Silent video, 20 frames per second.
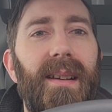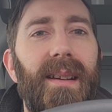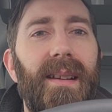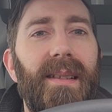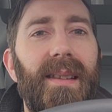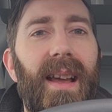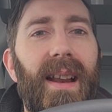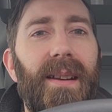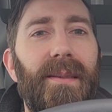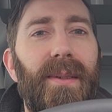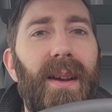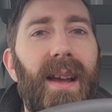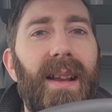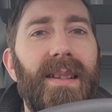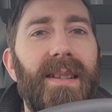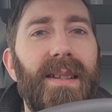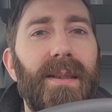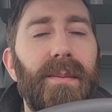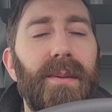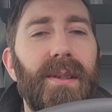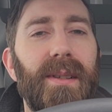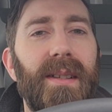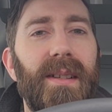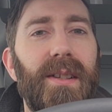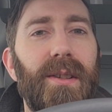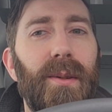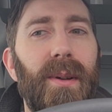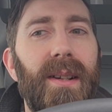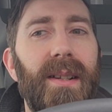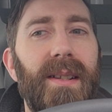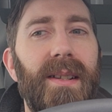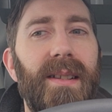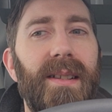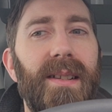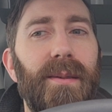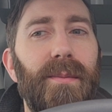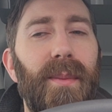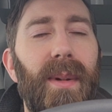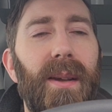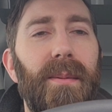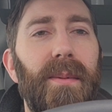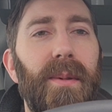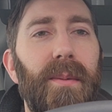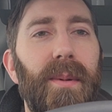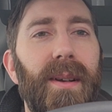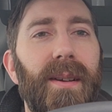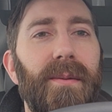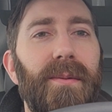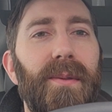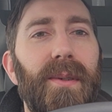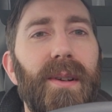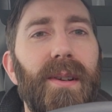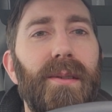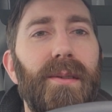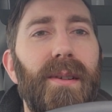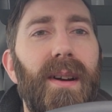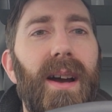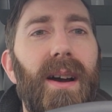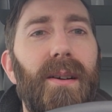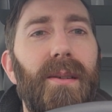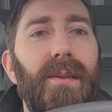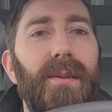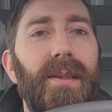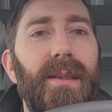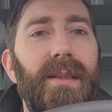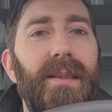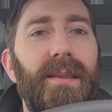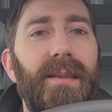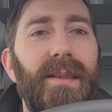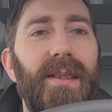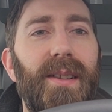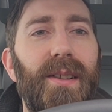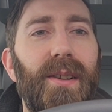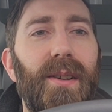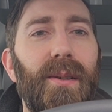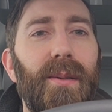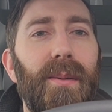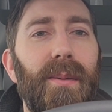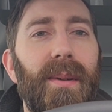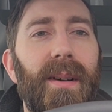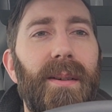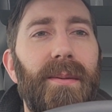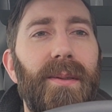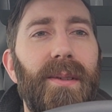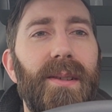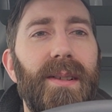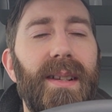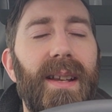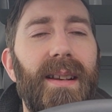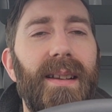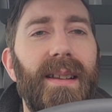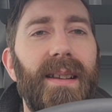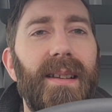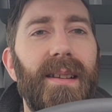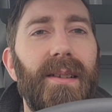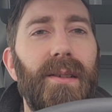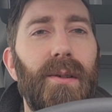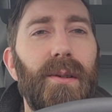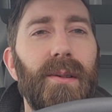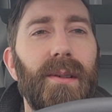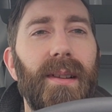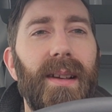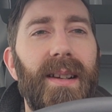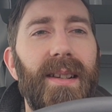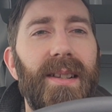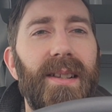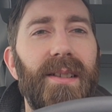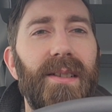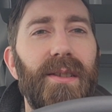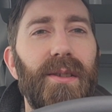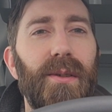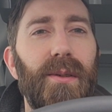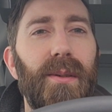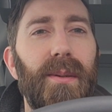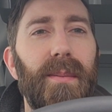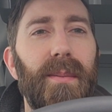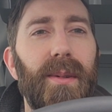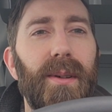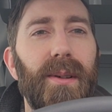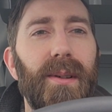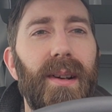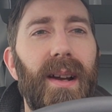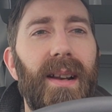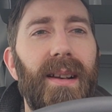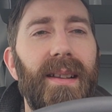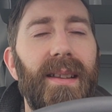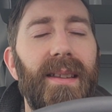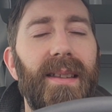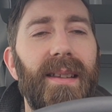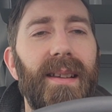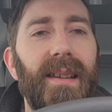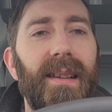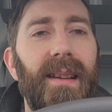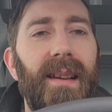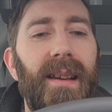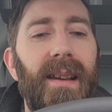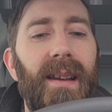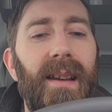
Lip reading: that have had similar situations, and maybe we could figure out, you know, if there's any correlation to them or anything.